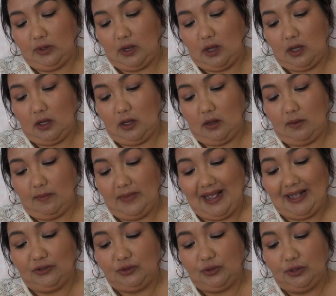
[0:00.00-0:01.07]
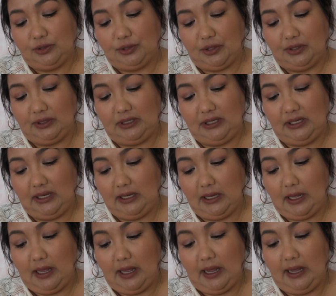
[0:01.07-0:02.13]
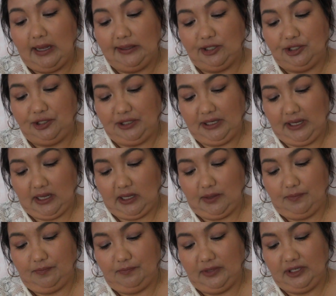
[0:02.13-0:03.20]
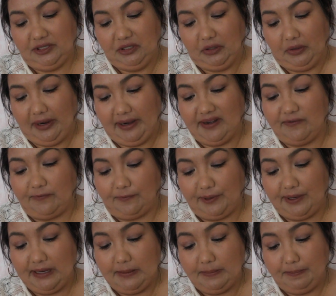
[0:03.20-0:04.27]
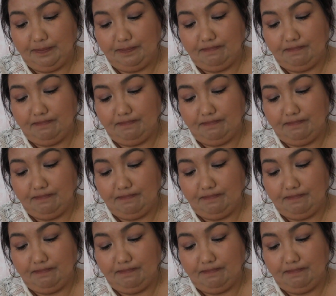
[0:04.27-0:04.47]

natural turkey and chicken. It's grain free.